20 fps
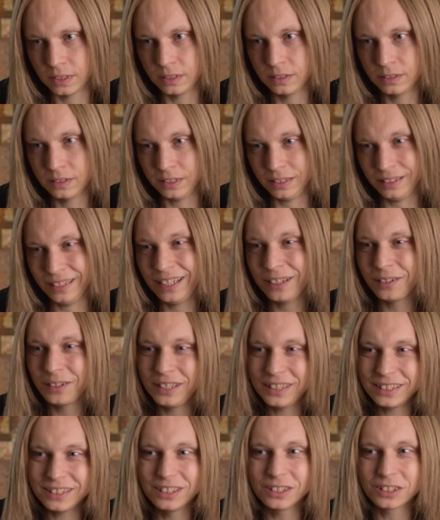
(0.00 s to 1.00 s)
See, now
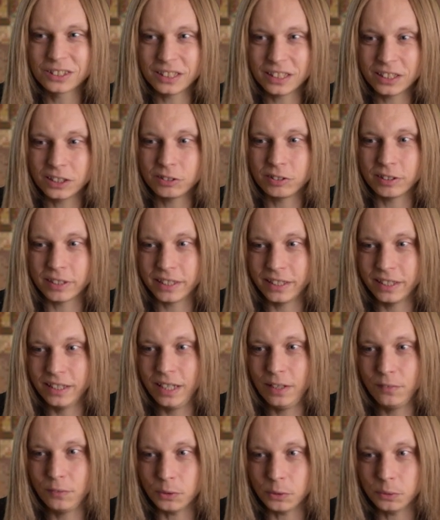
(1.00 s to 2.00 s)
this looks like a trickier
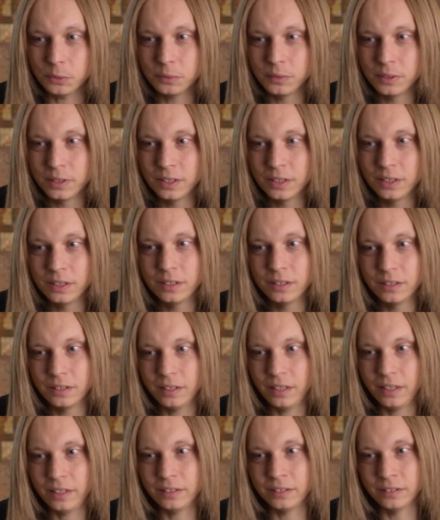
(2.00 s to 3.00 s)
level.
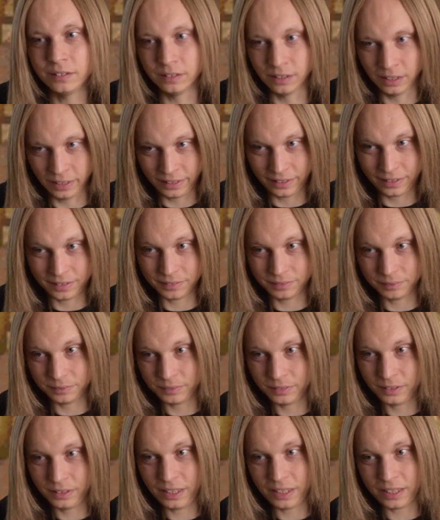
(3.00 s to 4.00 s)
And like,
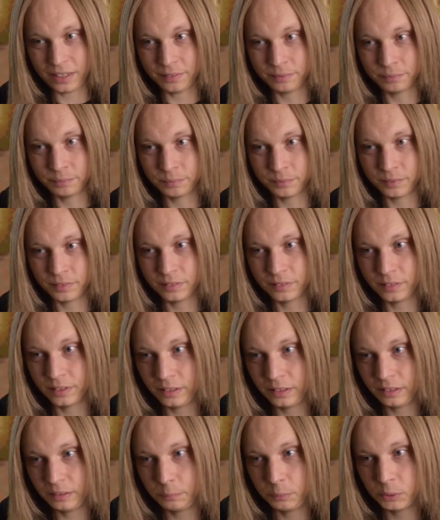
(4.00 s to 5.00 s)
yeah.
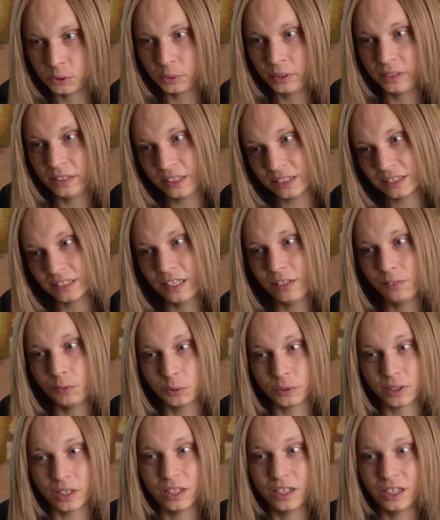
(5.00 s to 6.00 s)
Between this level
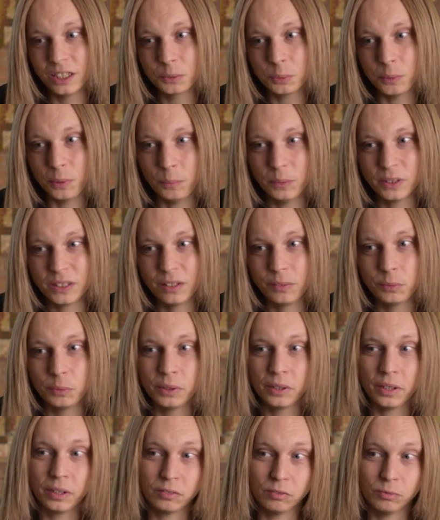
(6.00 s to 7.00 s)
and the last one, whichever
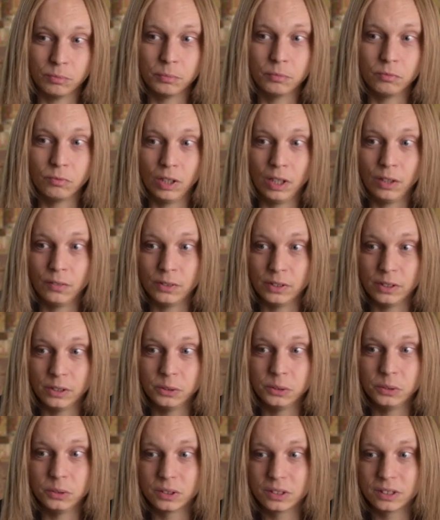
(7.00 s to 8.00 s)
one I'd rather
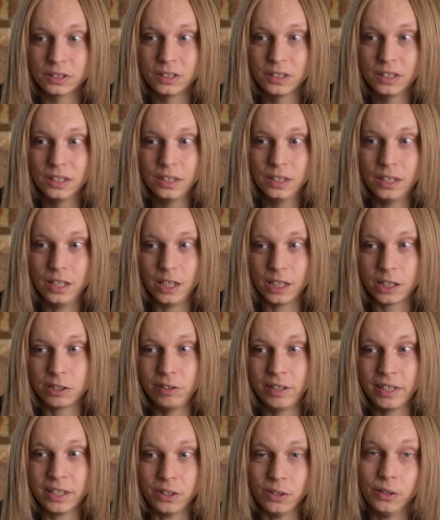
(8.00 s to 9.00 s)
lose a
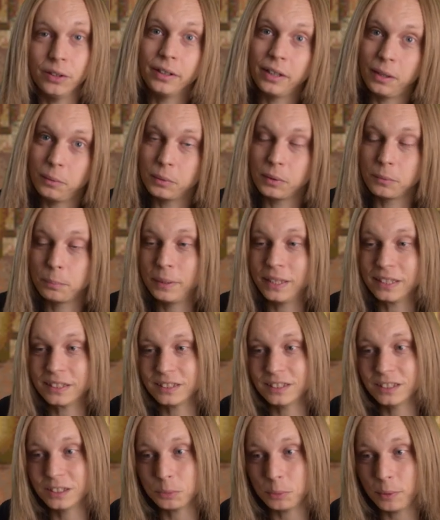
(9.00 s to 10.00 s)
credit on, I would have picked
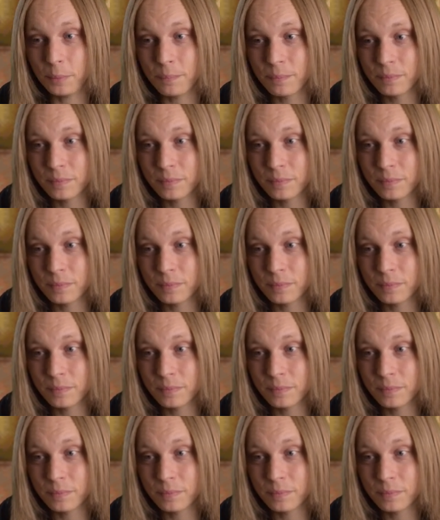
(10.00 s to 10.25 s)
this one.